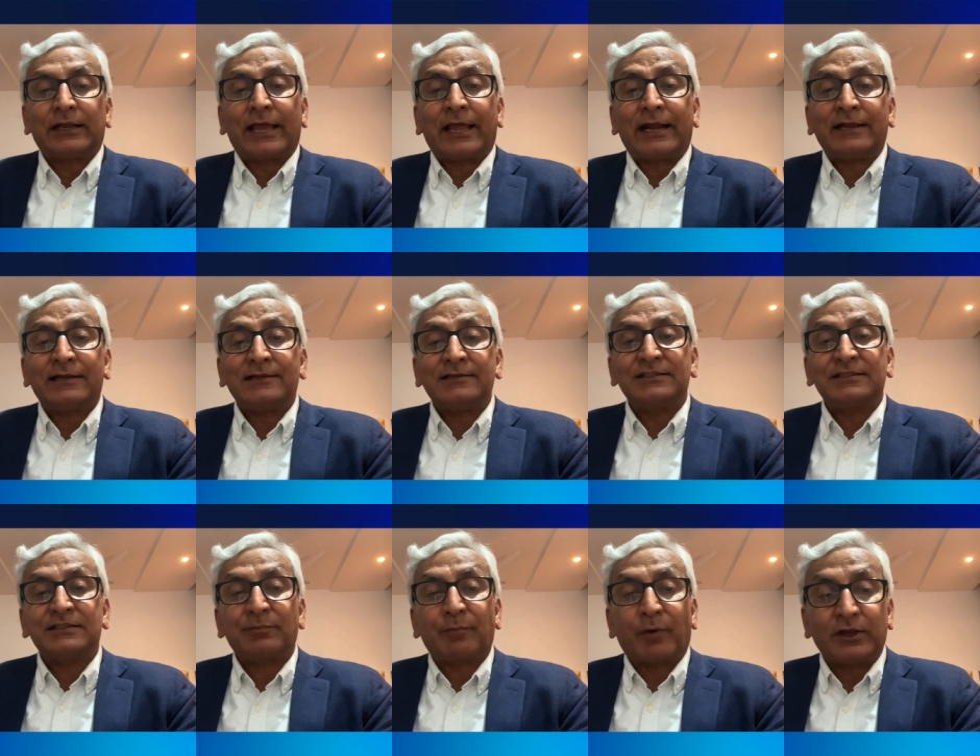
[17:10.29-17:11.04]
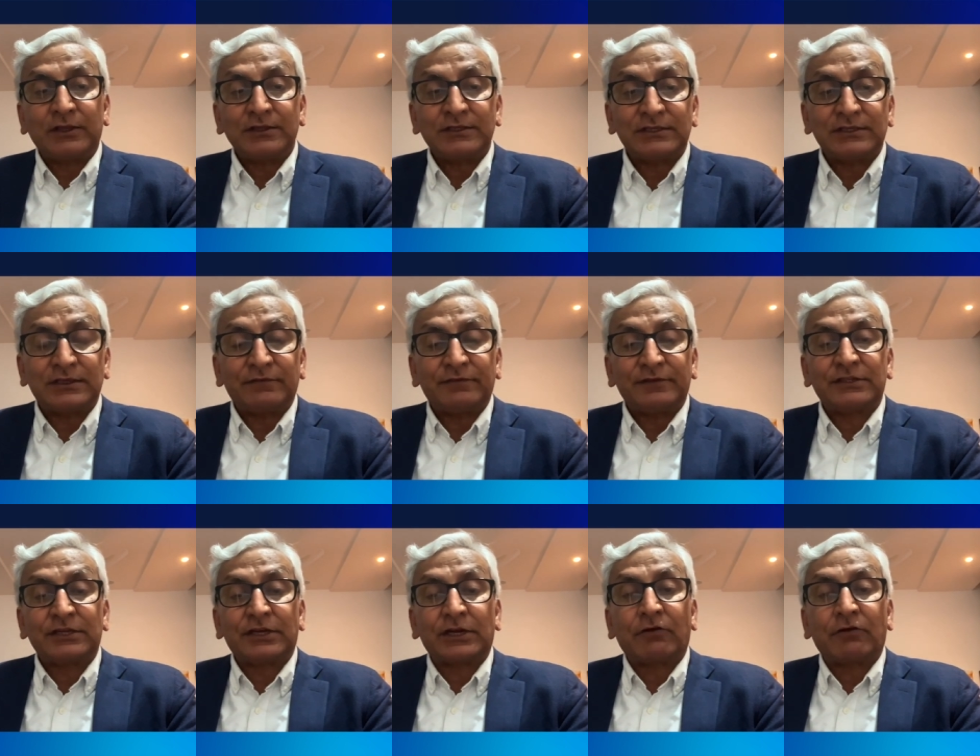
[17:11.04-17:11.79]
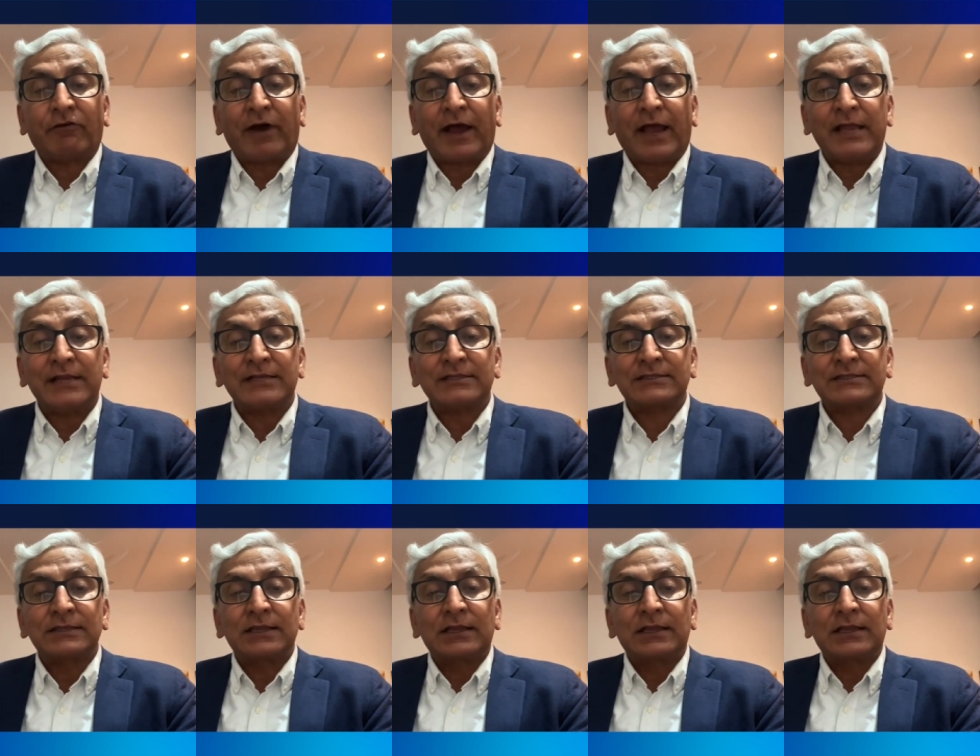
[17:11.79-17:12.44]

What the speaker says: analysis policy, which requires